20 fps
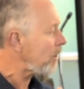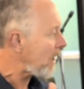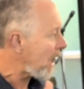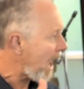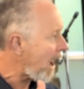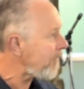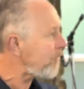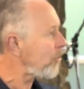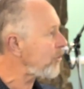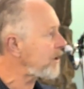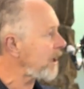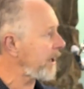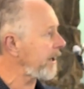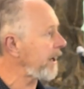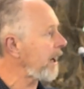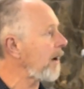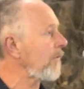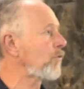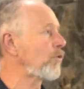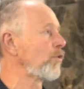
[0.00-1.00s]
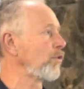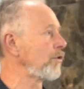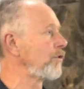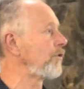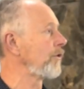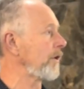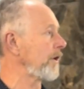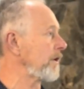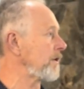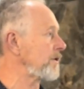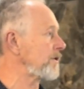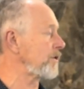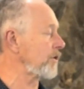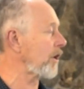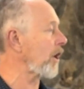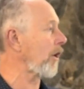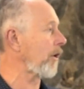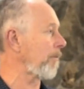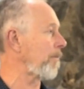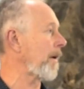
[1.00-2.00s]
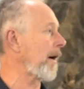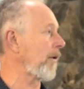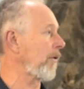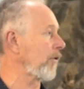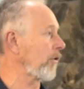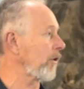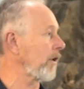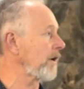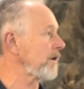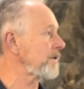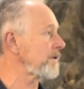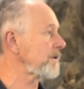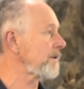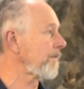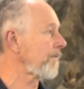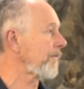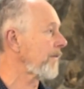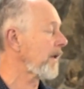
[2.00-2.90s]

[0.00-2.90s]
have you done enough good deeds to go to paradise?